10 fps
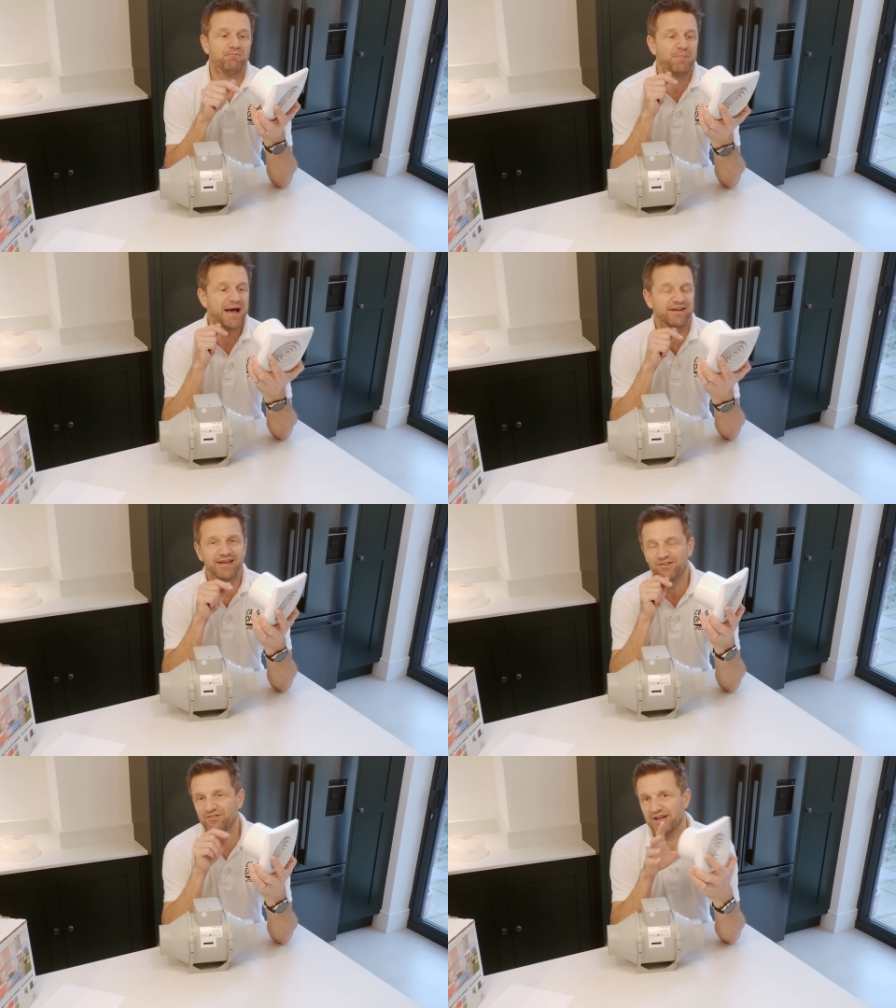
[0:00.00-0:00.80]
bad
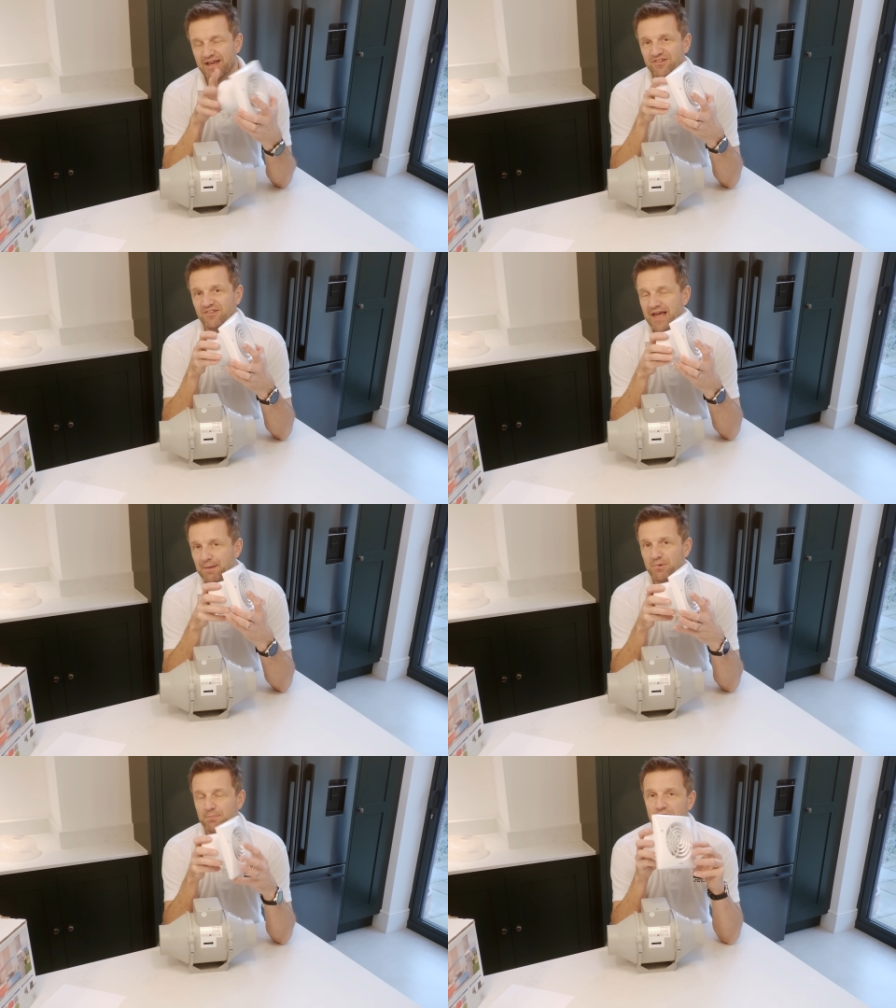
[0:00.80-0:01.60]
installations
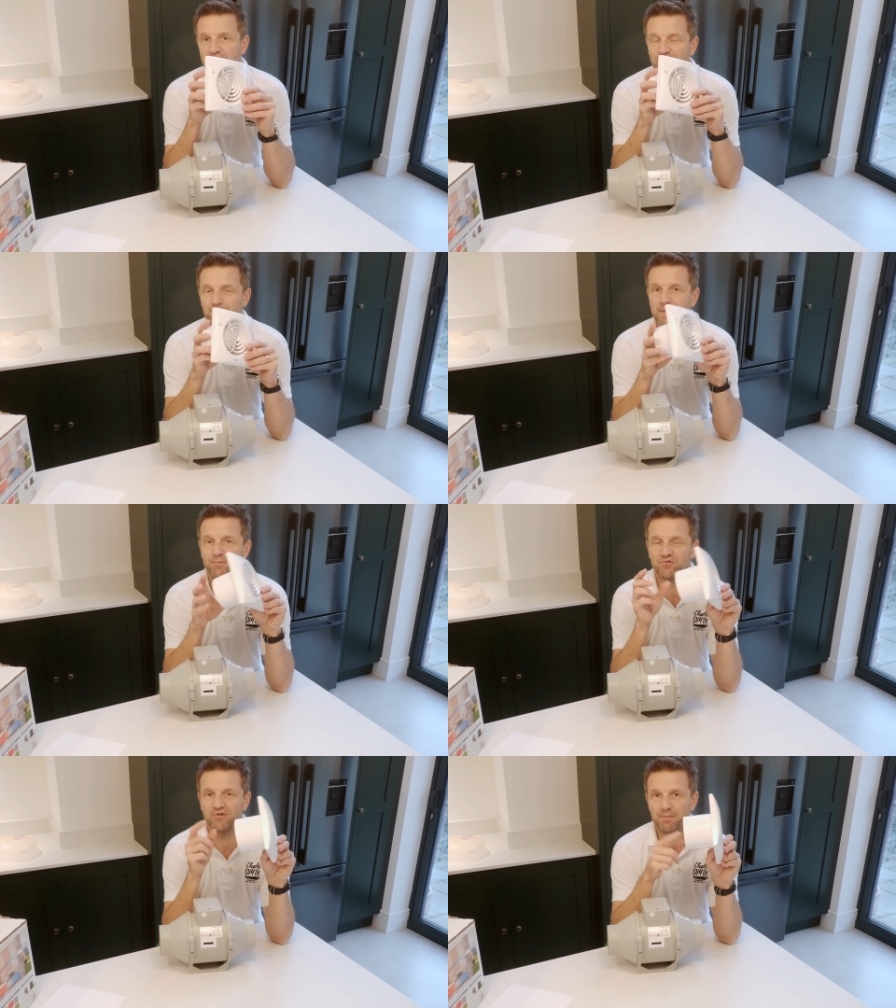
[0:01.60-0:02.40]
happen because
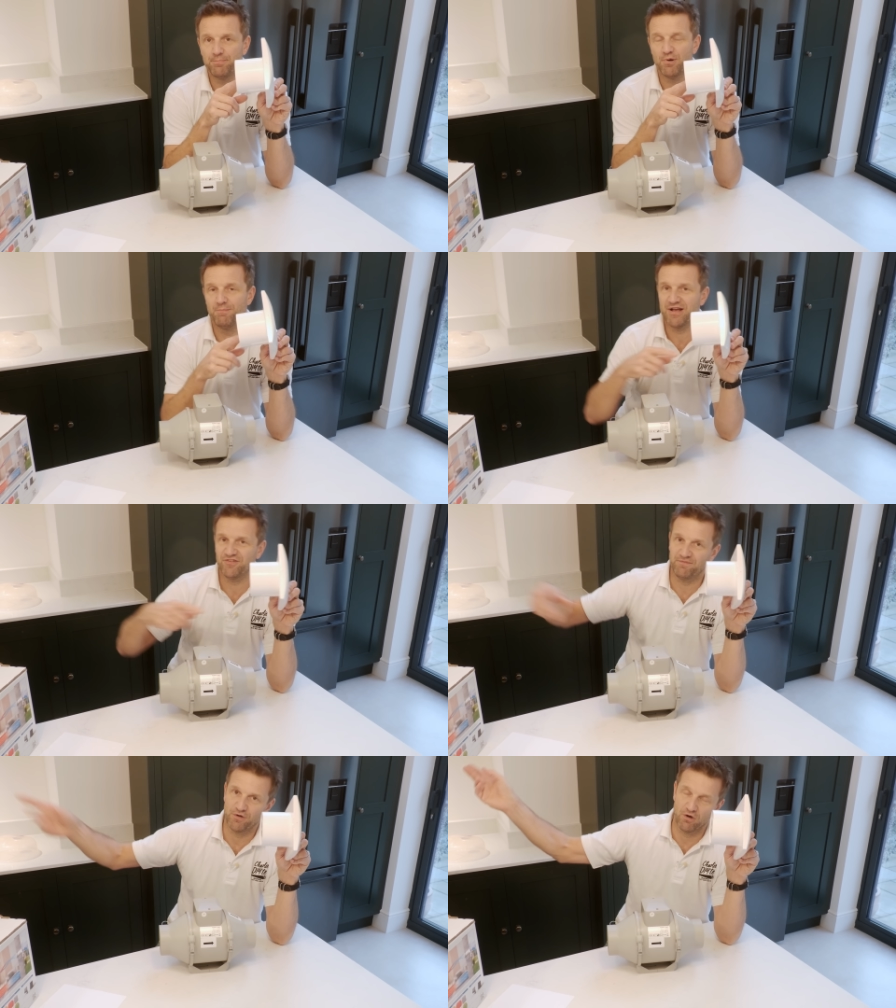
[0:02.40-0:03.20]
people try and put
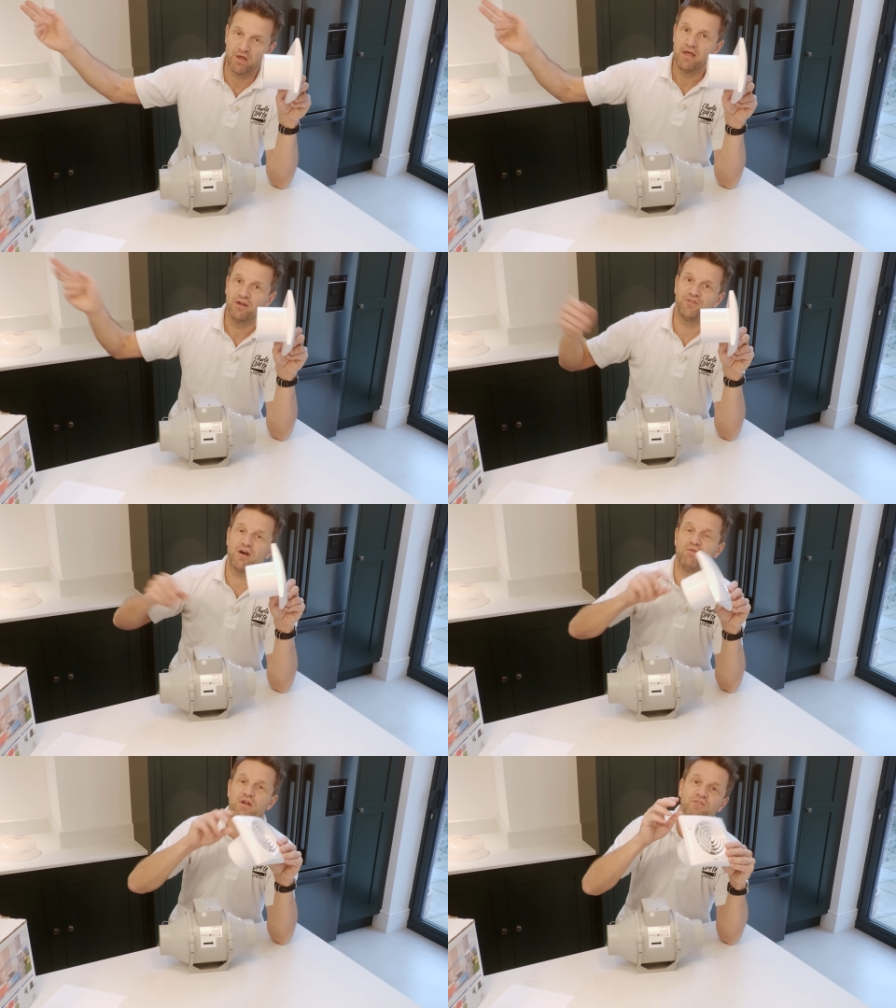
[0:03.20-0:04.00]
massive long
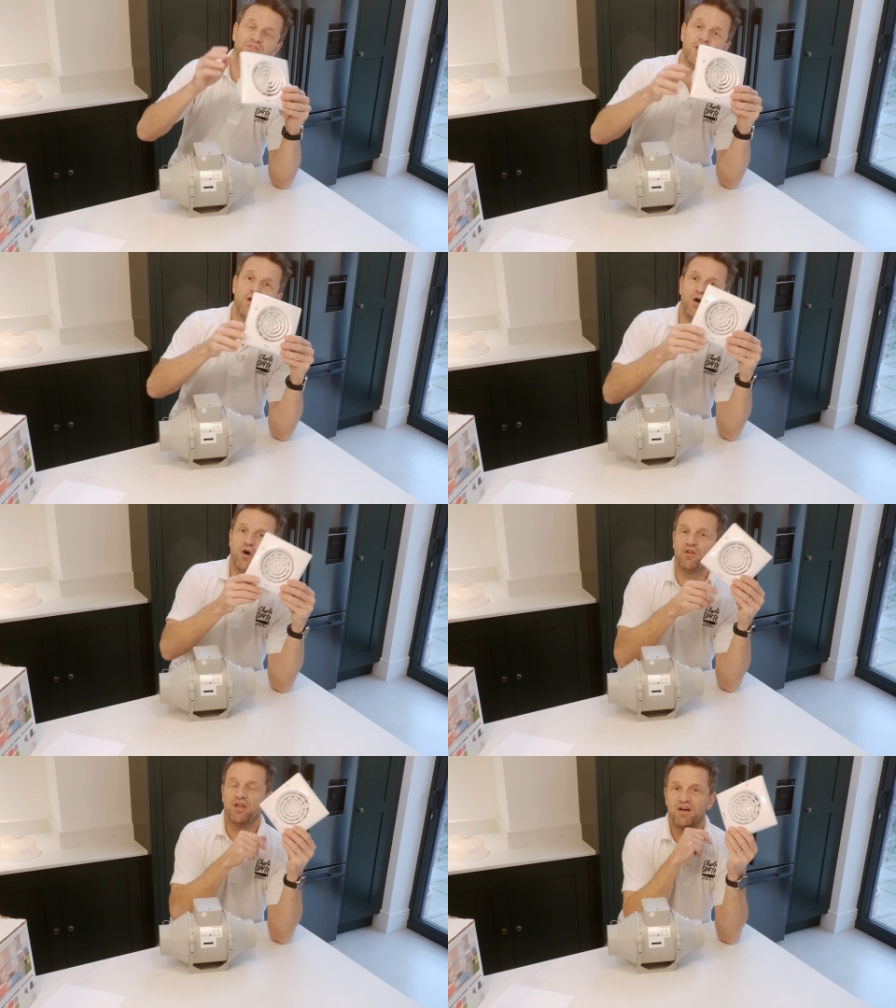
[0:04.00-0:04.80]
duct runs
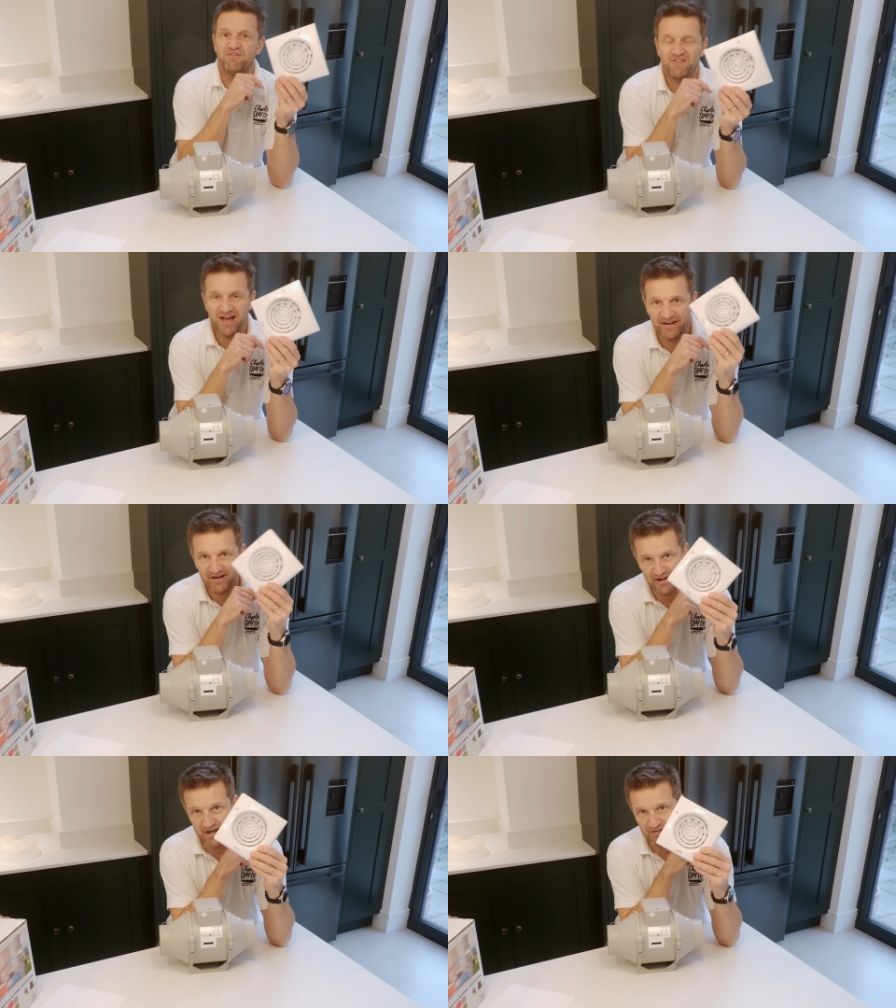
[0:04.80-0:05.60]
on a fan
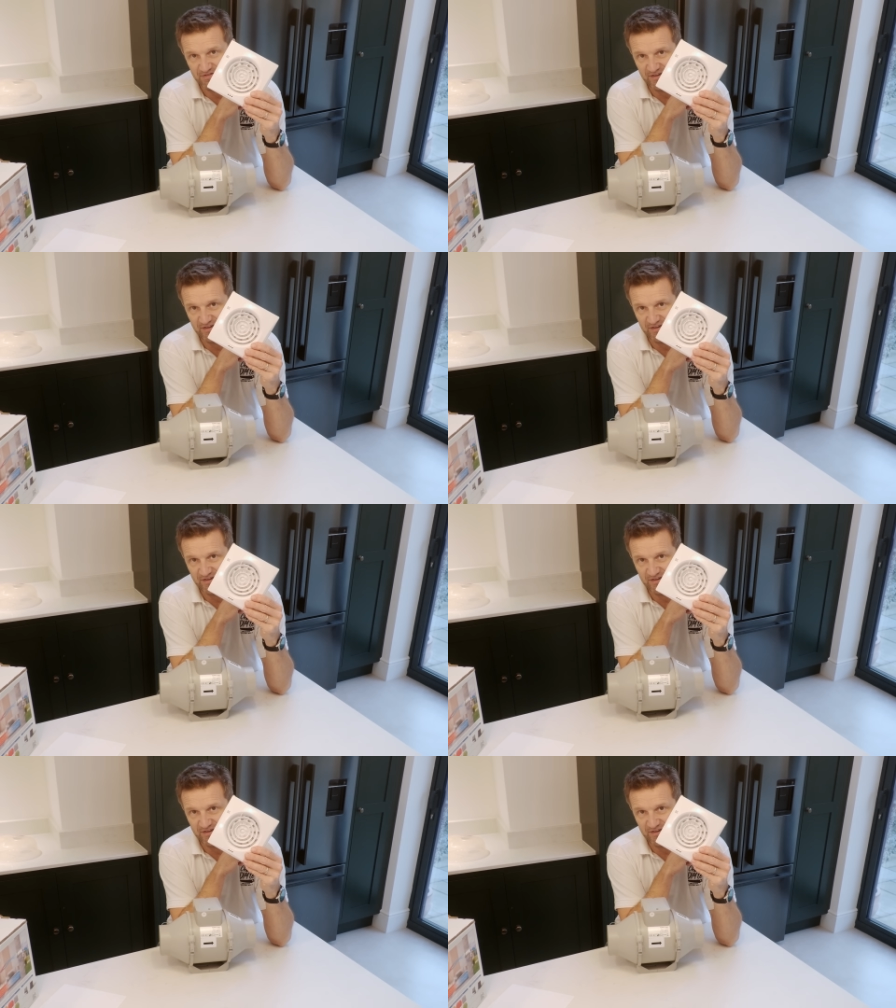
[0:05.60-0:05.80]
like